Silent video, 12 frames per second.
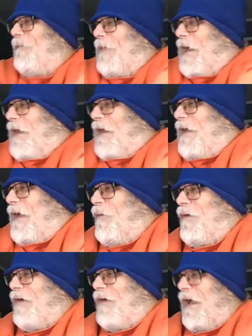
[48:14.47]
I, I
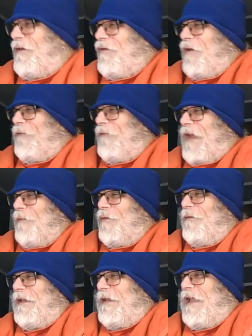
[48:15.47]
wonder I don't know if that
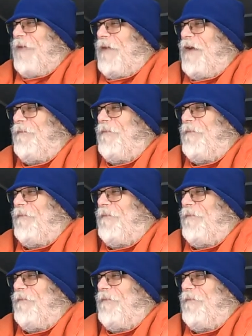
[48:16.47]
movie came out